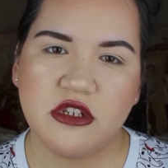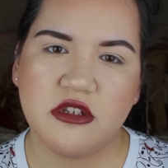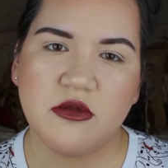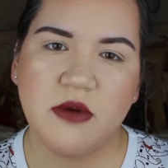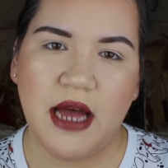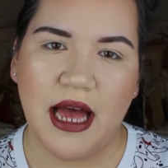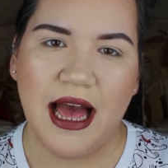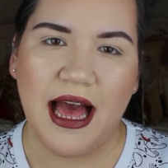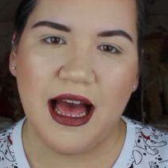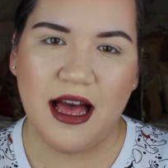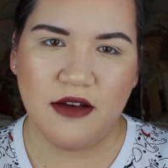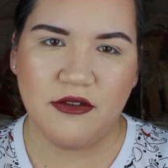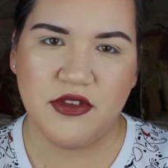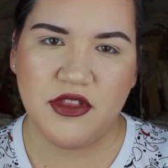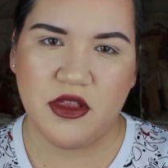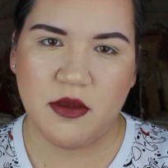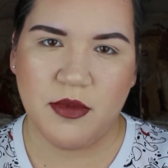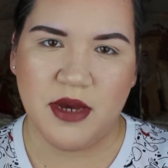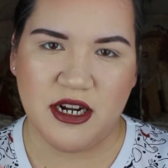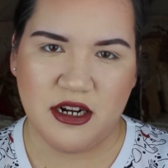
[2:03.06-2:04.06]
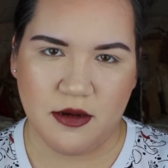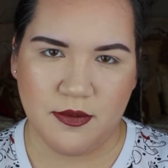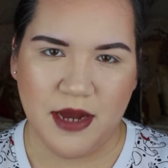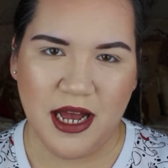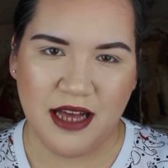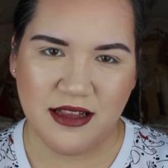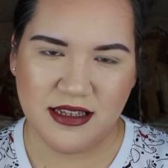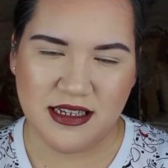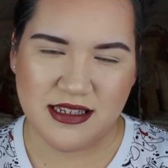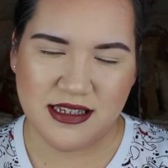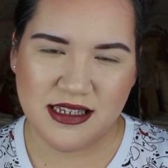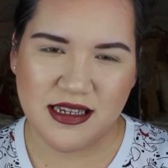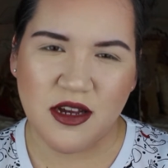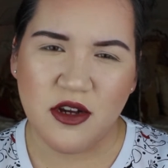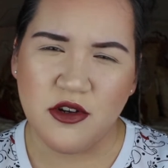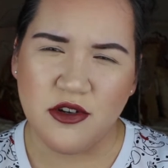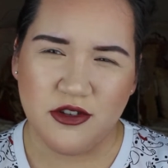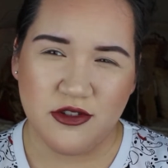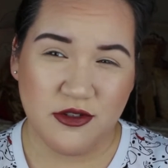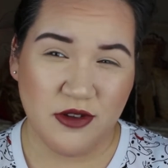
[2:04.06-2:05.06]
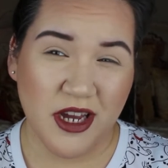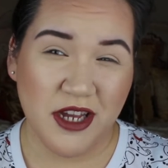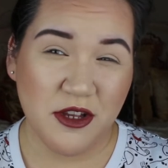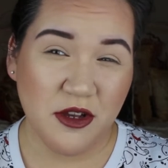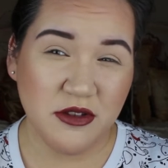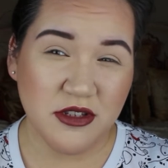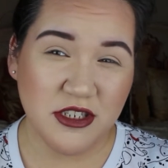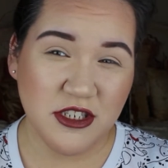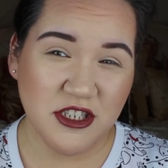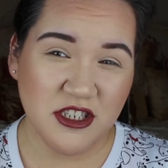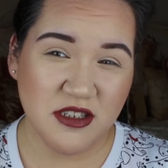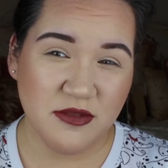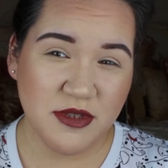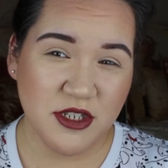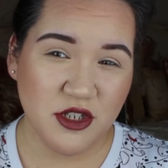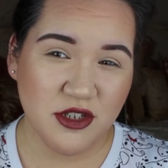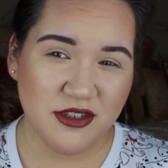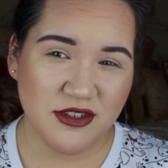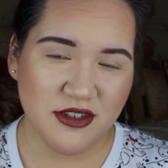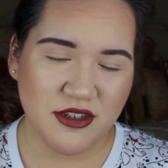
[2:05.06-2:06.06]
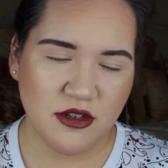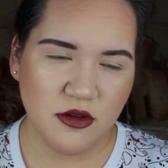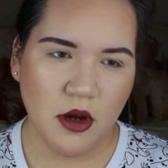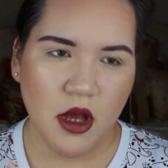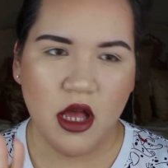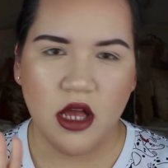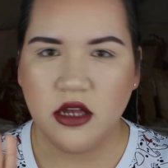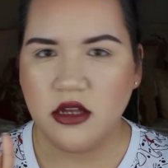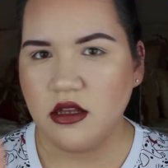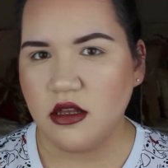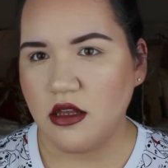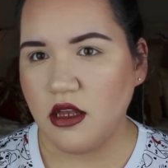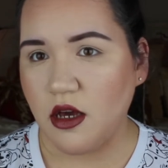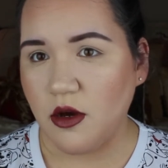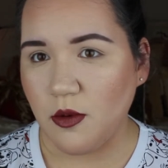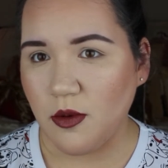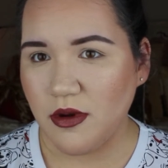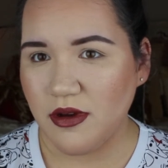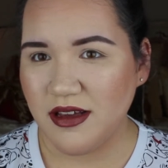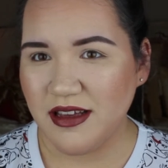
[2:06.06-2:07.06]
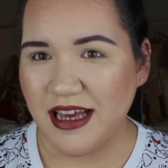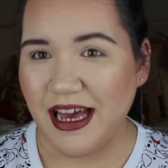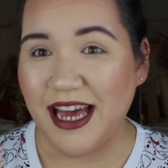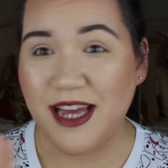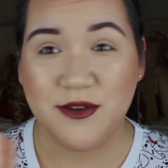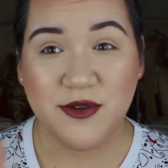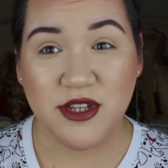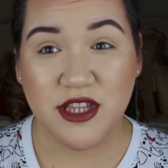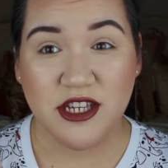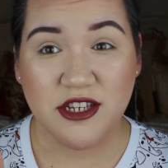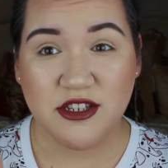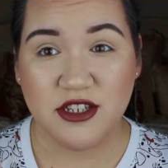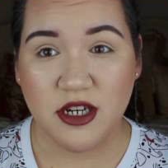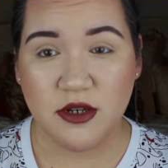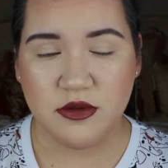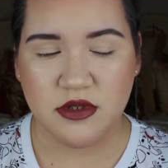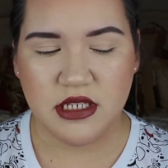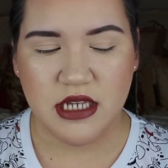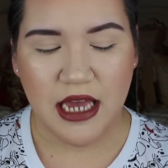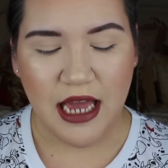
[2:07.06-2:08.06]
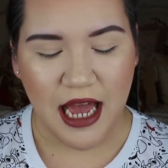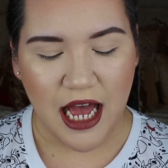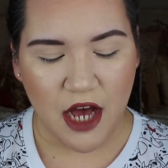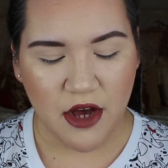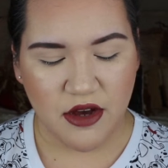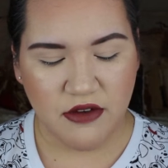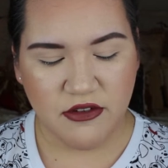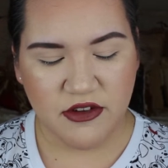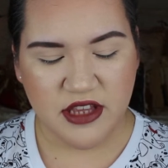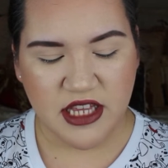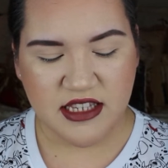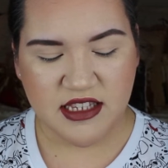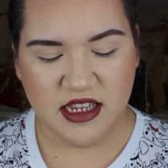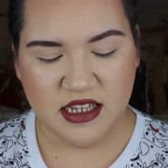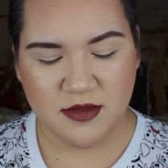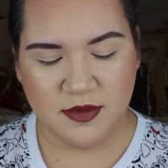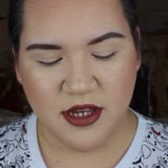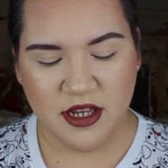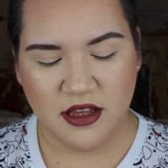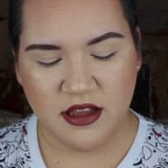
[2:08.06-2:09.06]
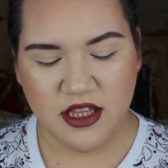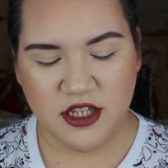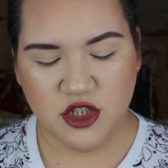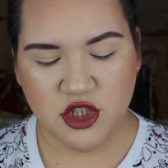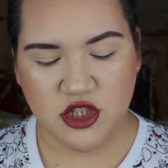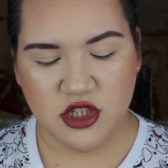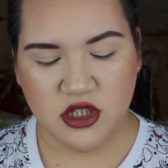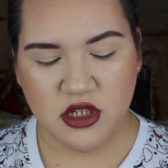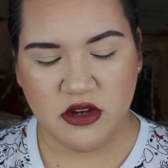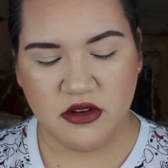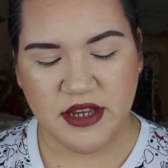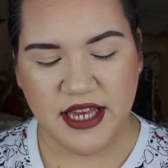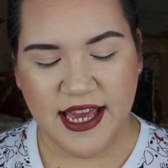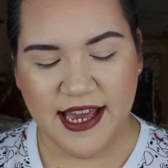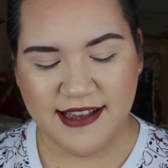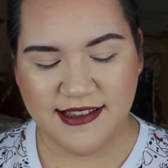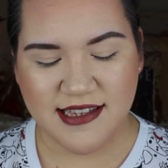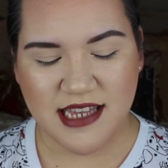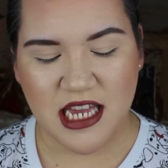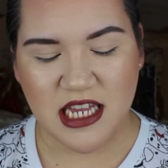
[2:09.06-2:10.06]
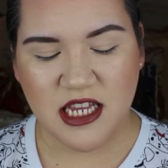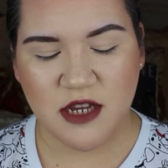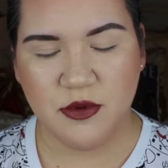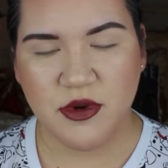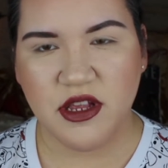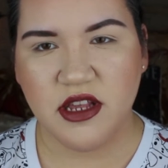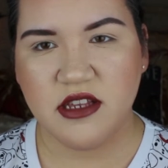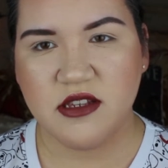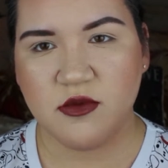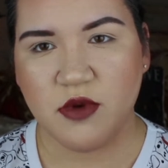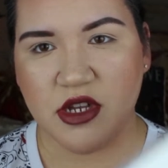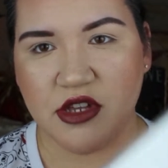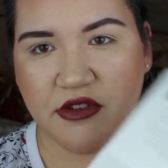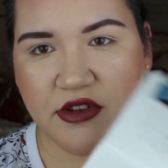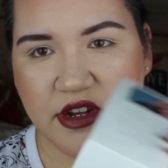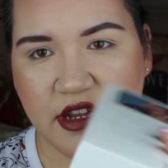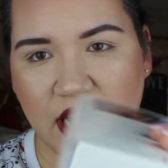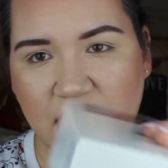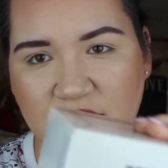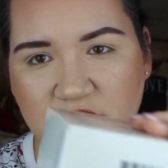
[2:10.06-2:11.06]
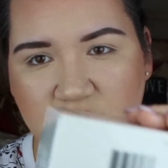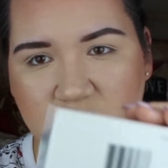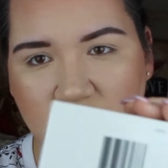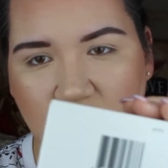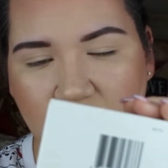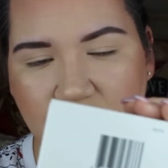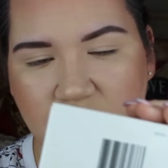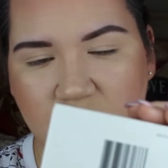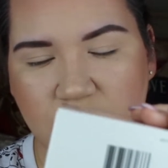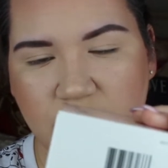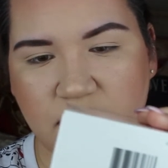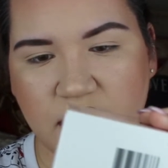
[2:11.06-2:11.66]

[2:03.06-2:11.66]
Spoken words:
you have the better palettes. Do I know this to be true? No, I really don't. However, that's not speculation, so in case anyone is wondering, I do have the